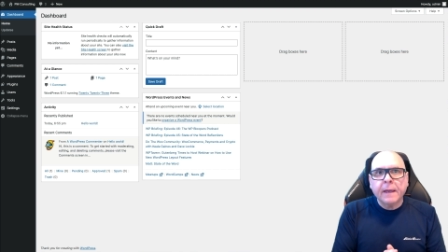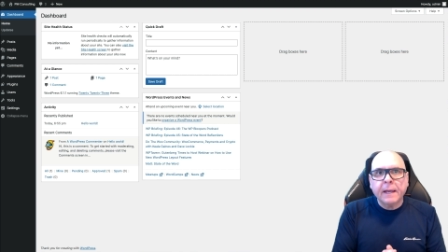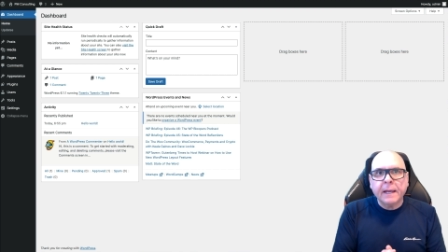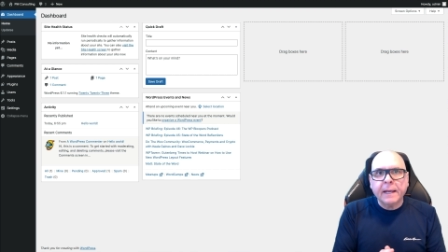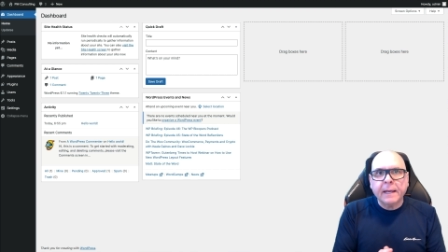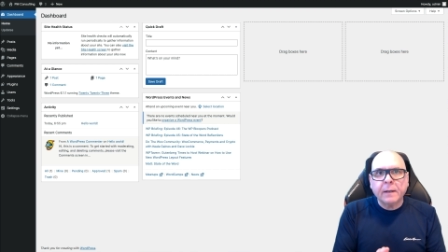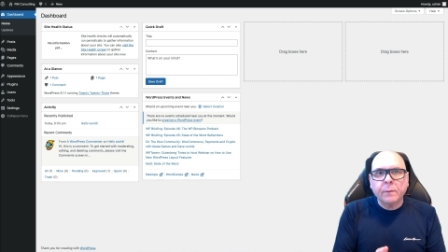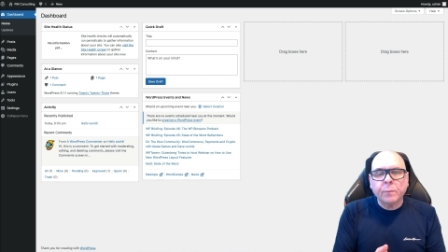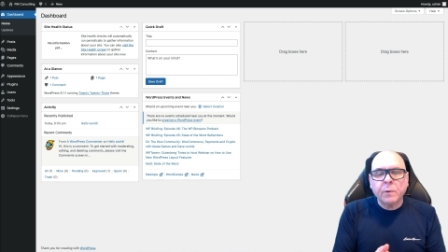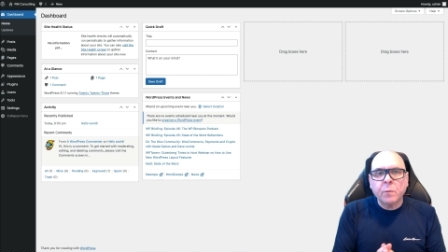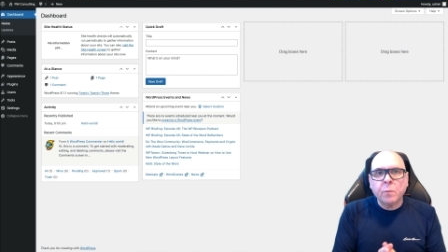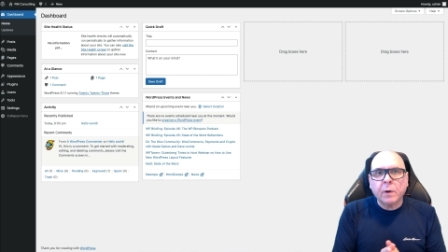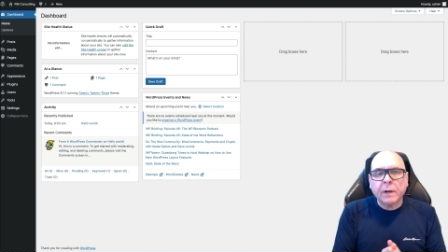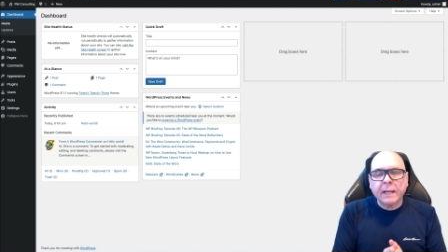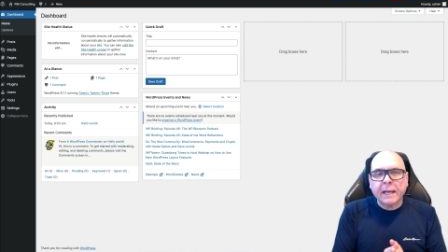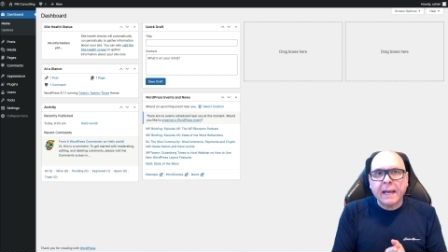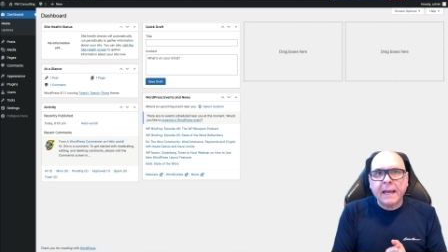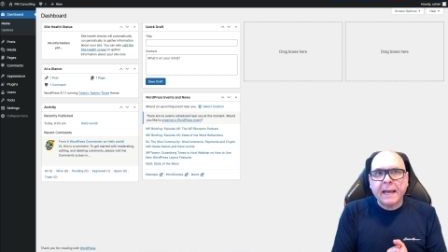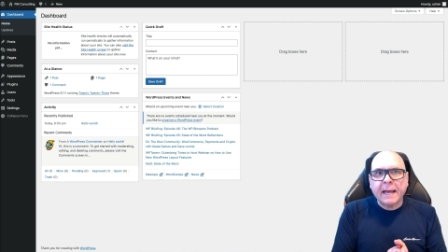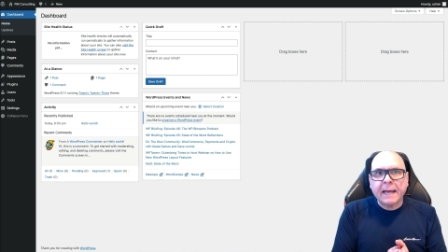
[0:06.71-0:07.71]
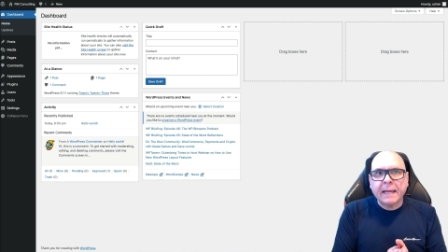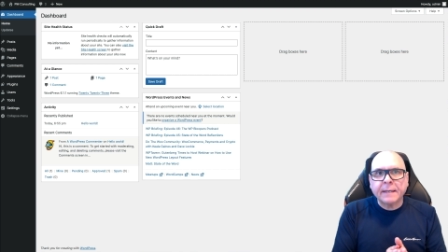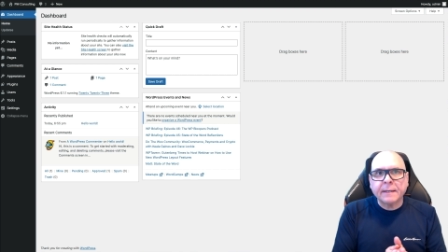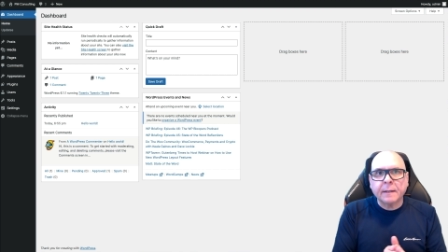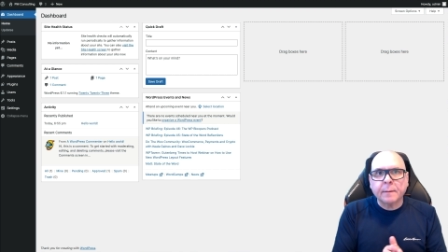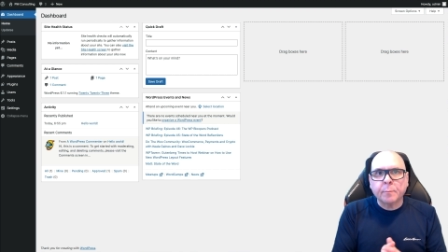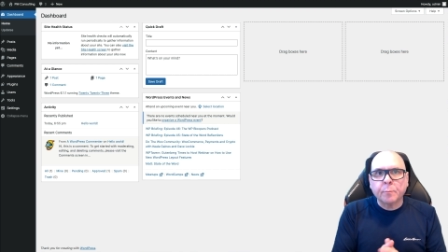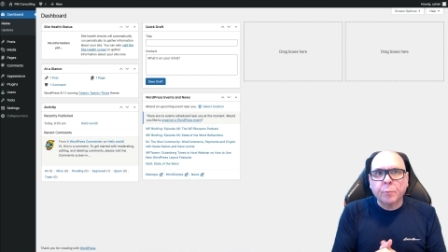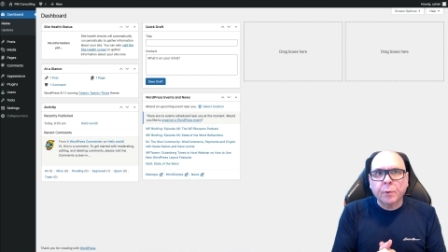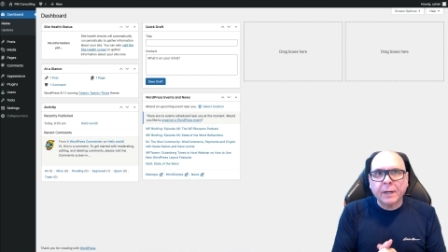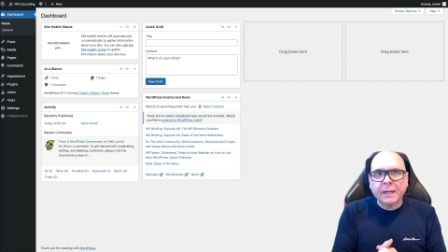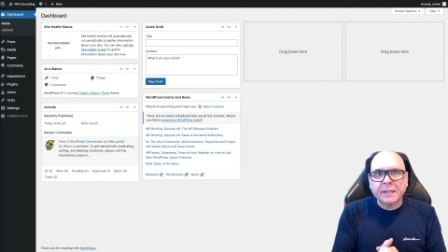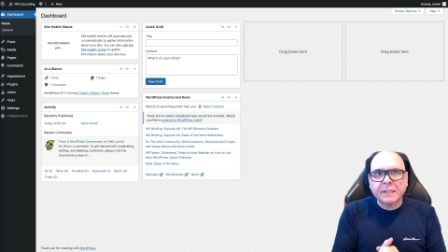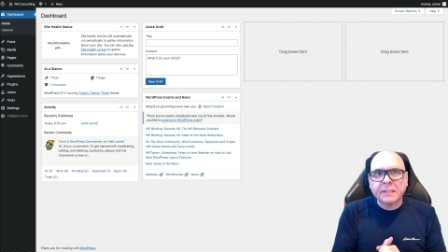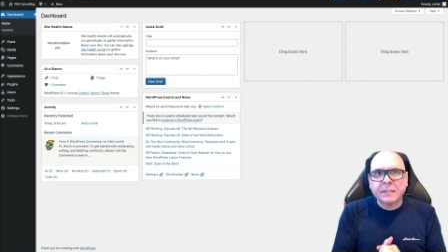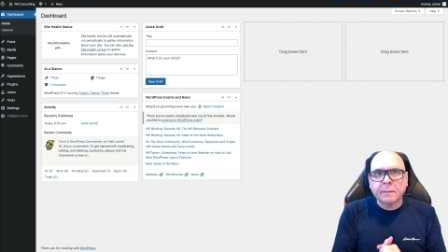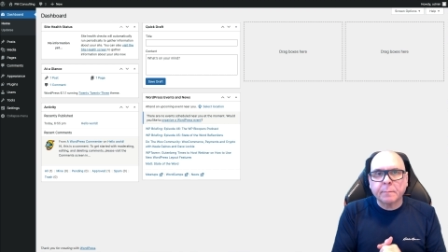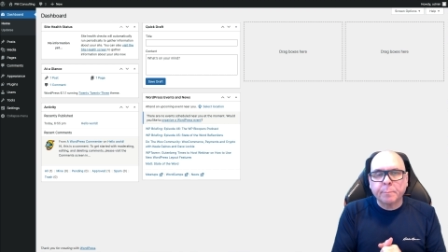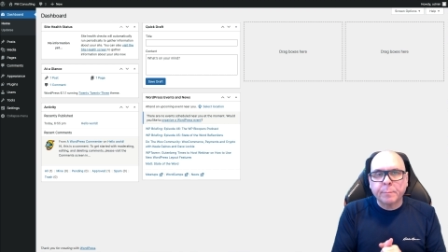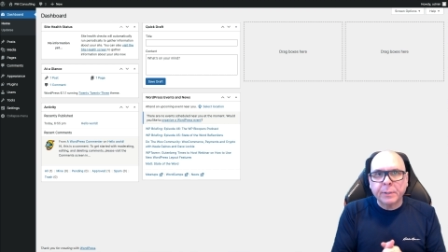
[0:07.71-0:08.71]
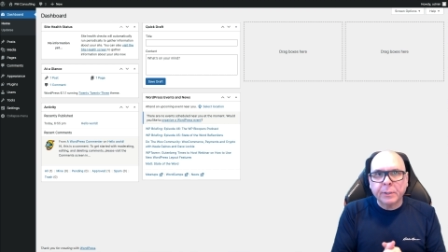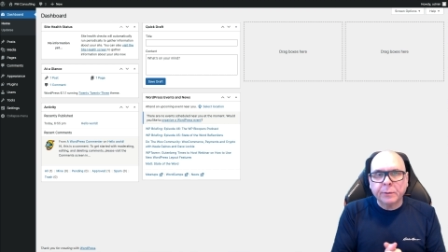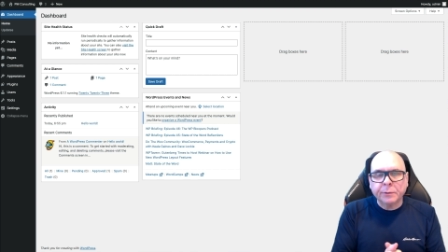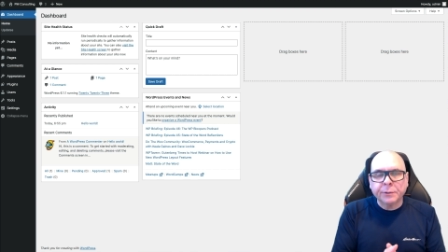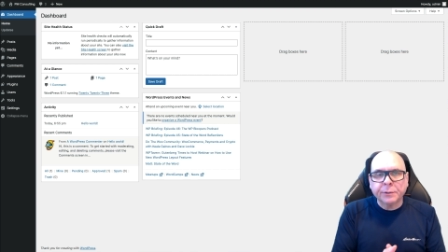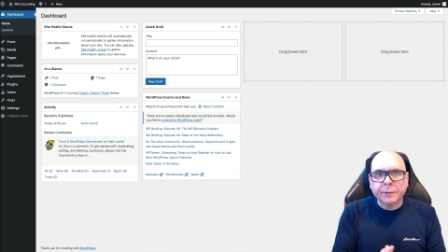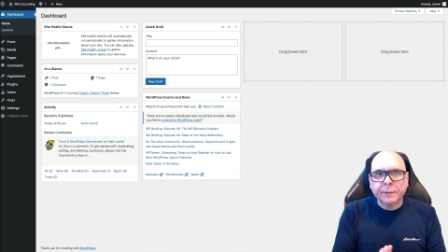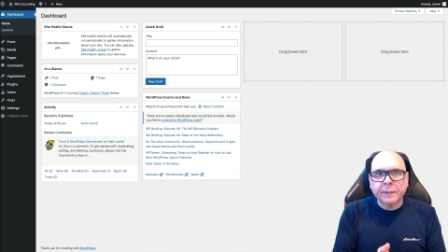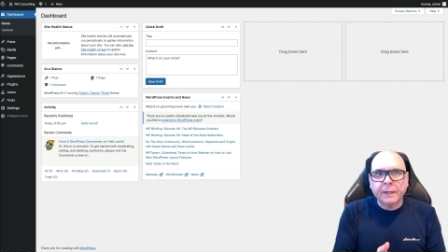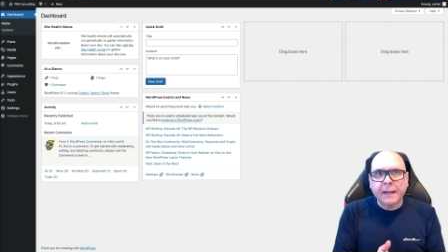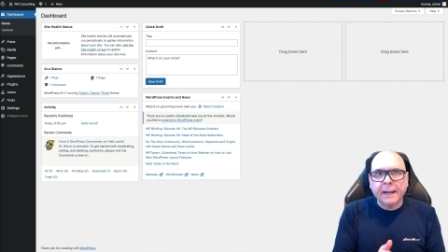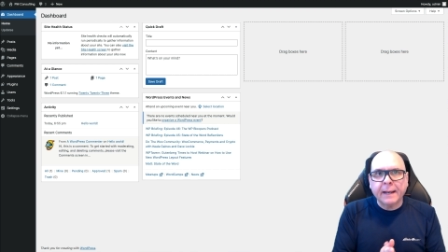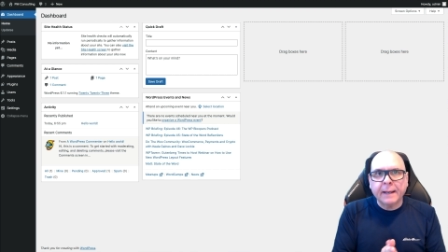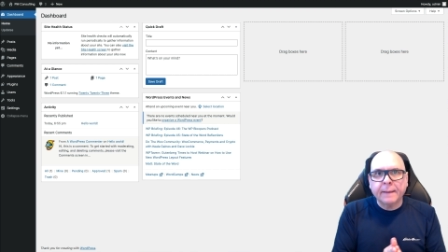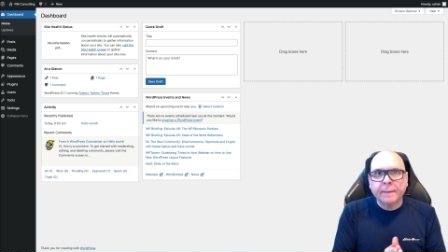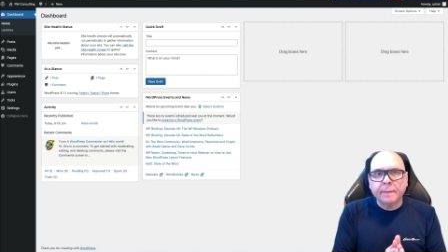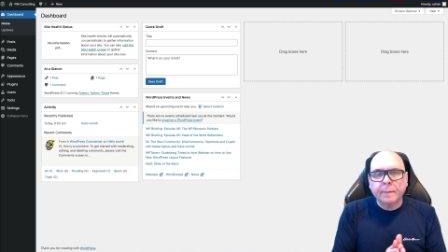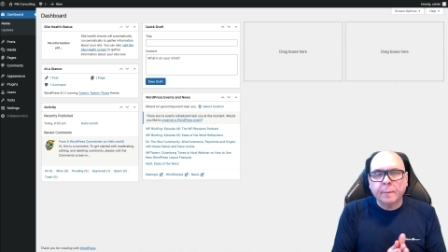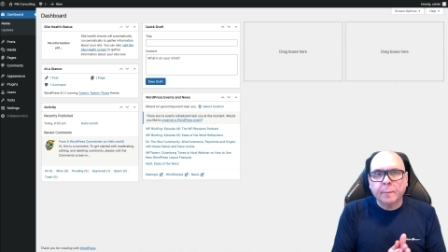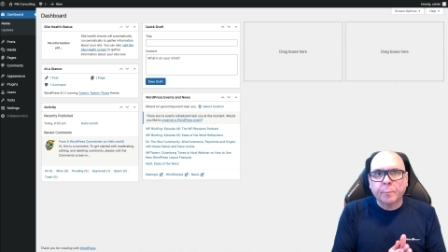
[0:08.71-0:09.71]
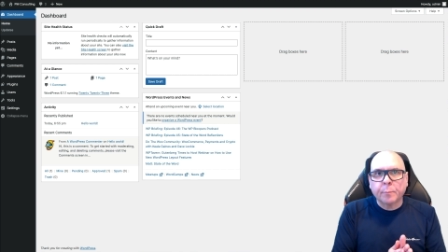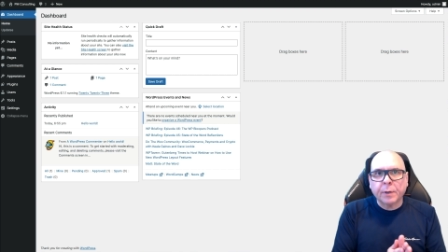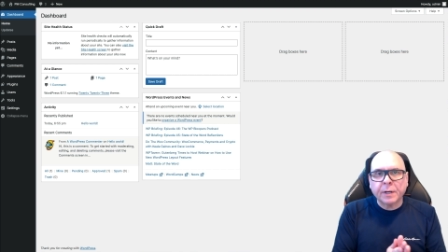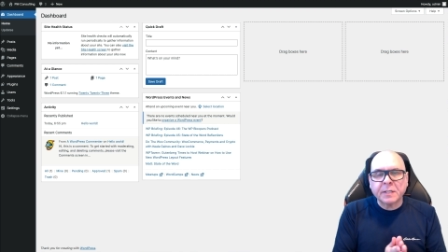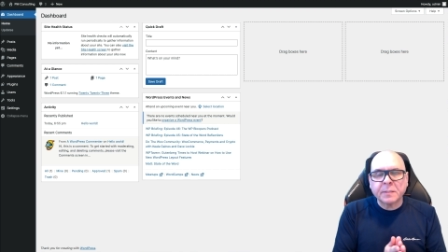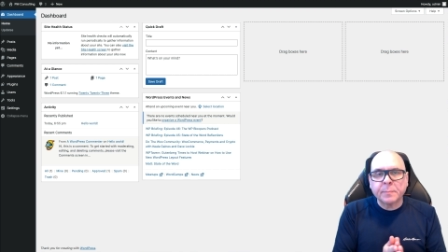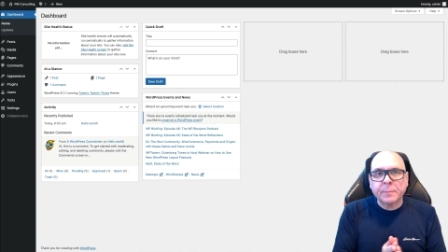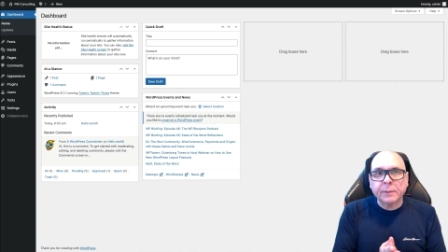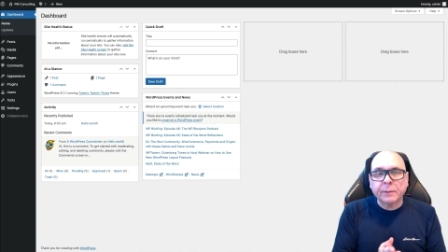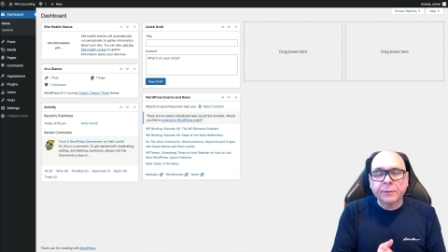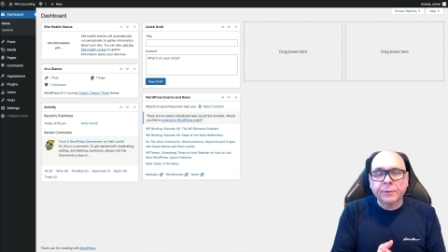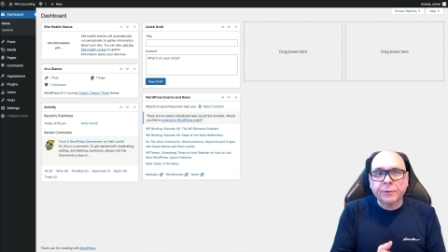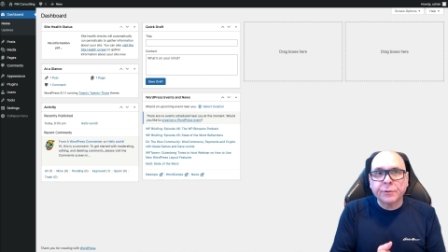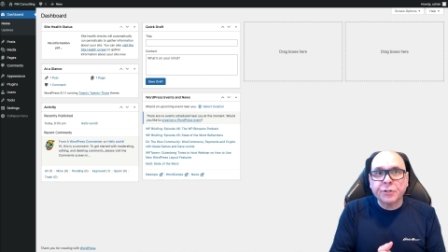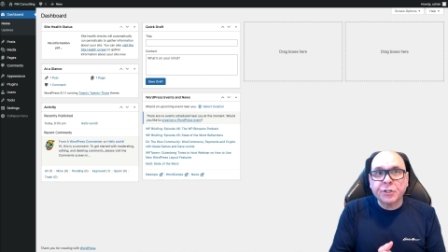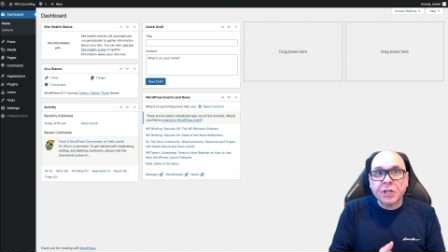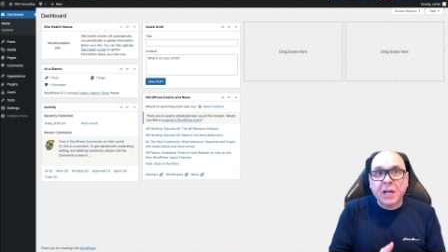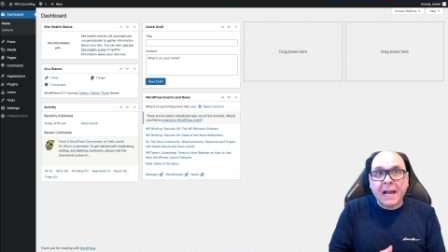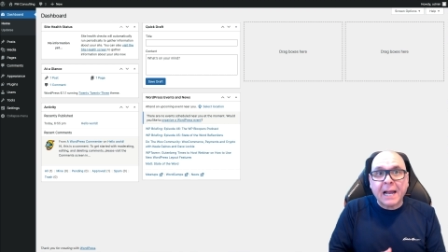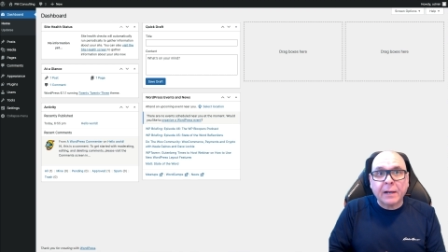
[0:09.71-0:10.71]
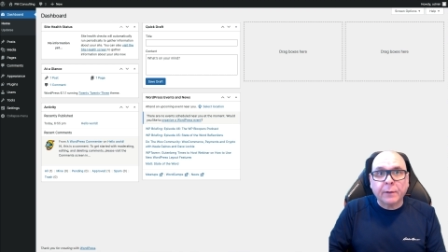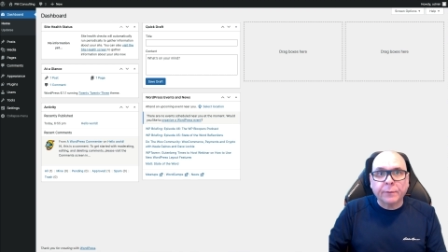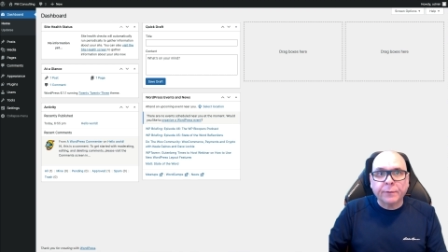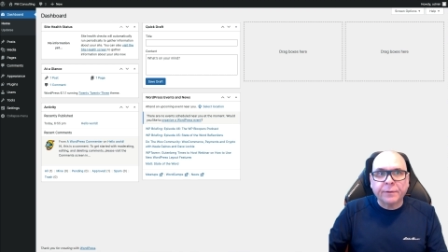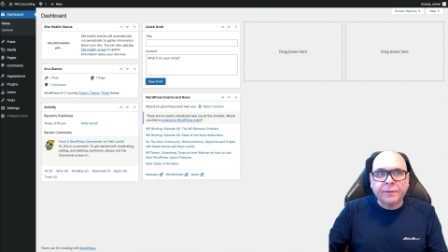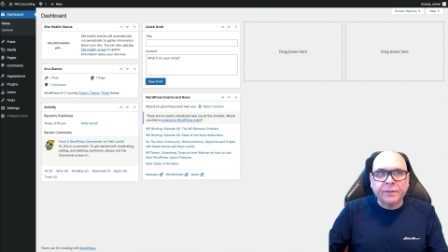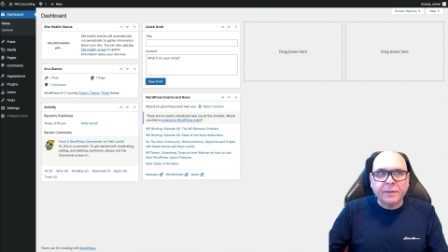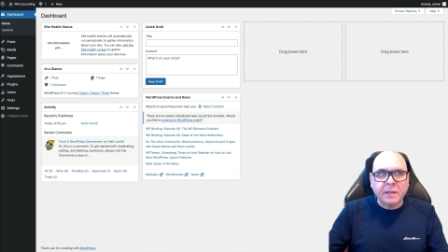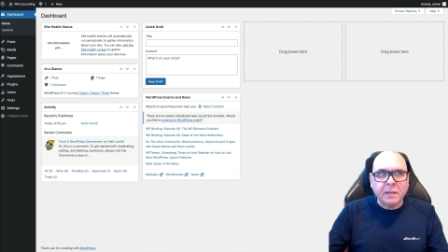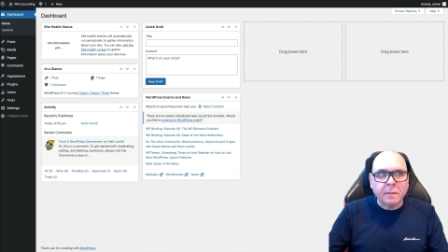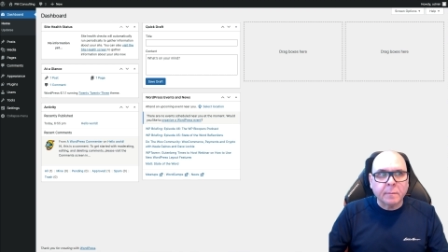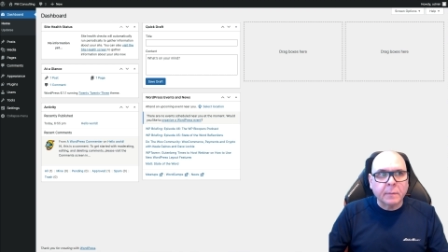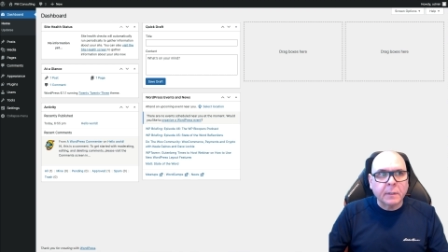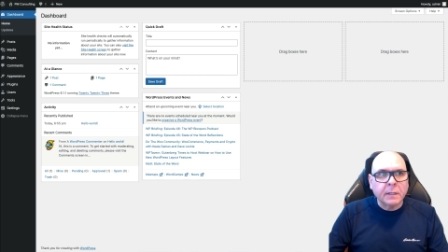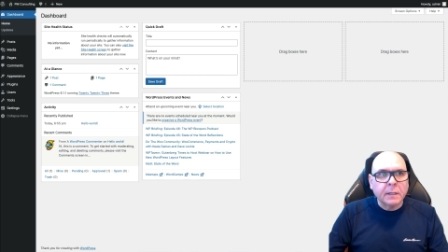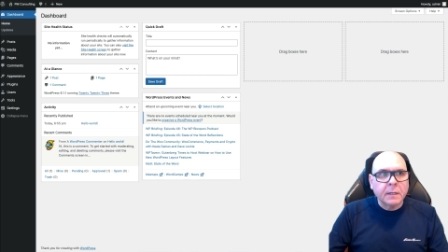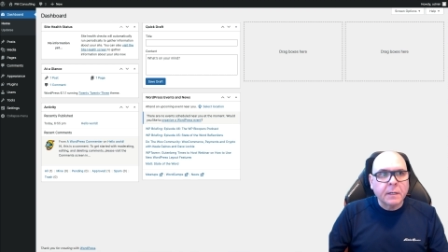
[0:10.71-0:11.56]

and we want to add Bricks Builder and Bricks Builder child theme.